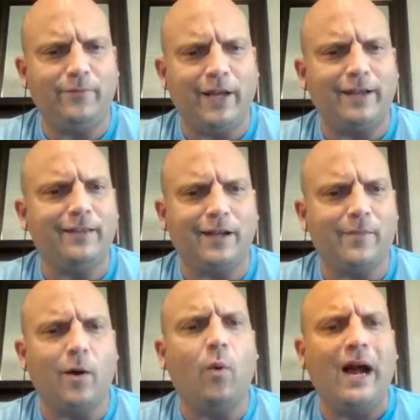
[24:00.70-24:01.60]
anything
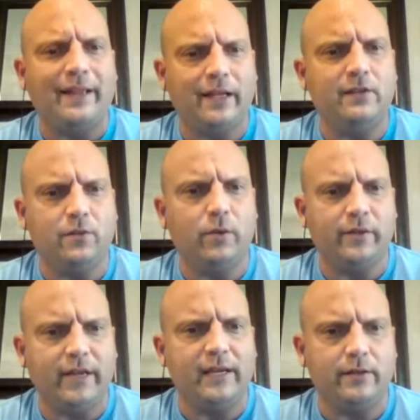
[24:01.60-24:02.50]
about why they do
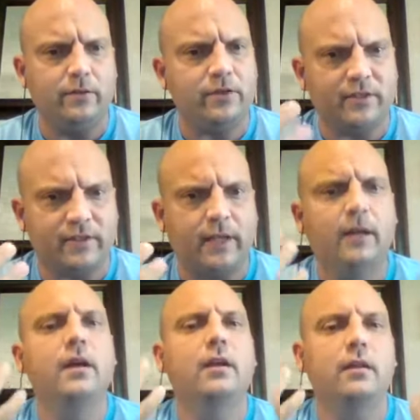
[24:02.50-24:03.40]
what they do. Just say,
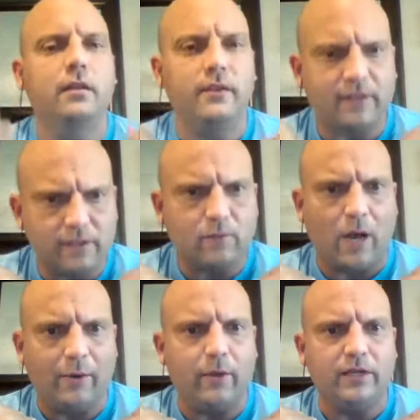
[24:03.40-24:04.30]
this is
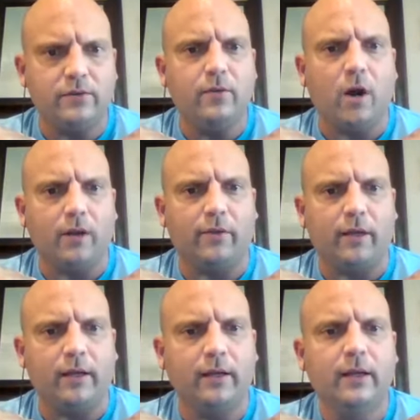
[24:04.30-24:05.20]
why we do our
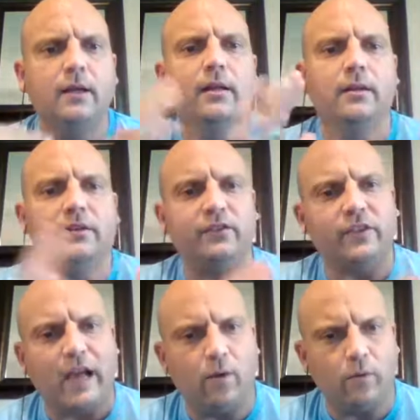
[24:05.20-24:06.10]
thing. This is
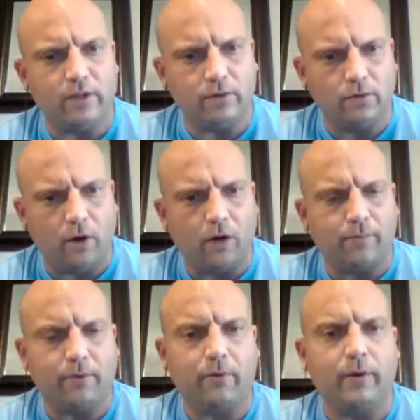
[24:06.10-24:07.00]
how we do our
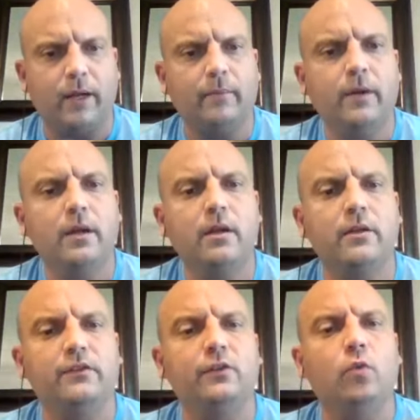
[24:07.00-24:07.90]
program.
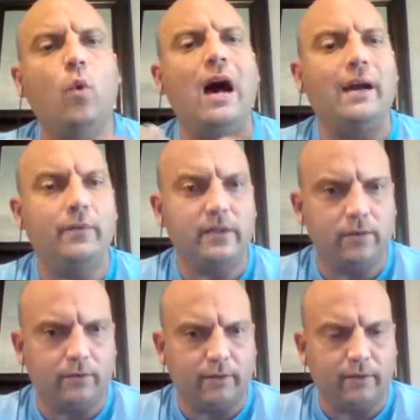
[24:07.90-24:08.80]
This is why we
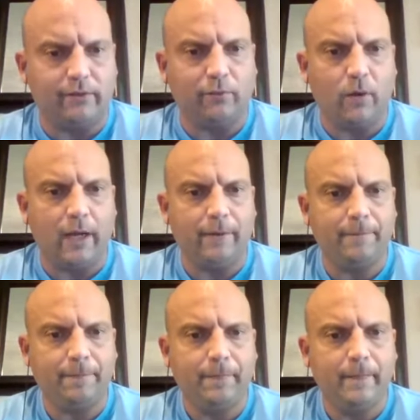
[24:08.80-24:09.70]
do it this way.
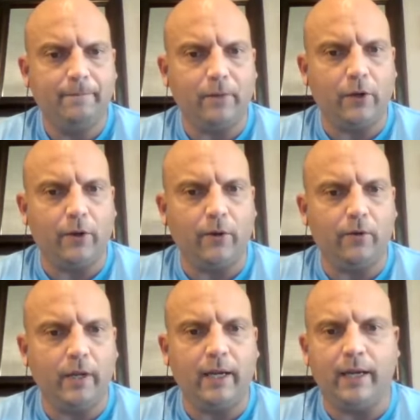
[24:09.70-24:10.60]

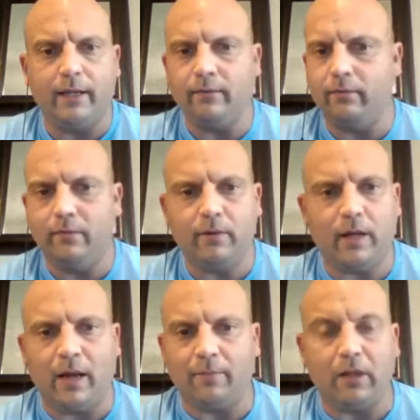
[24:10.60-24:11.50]
And
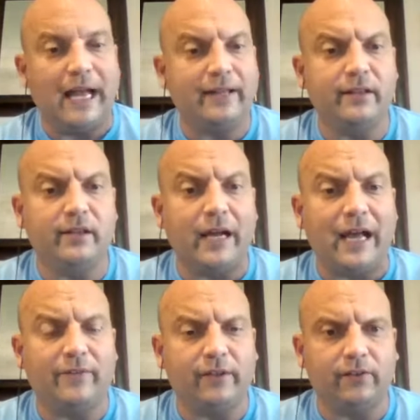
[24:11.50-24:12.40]
I'm glad that they're
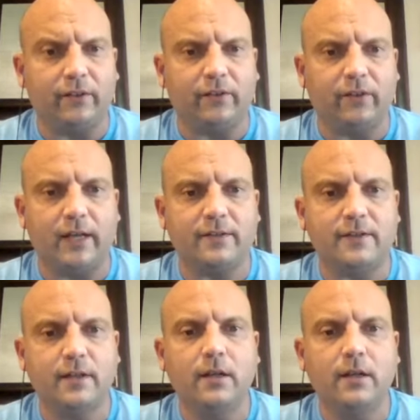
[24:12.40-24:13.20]
having success,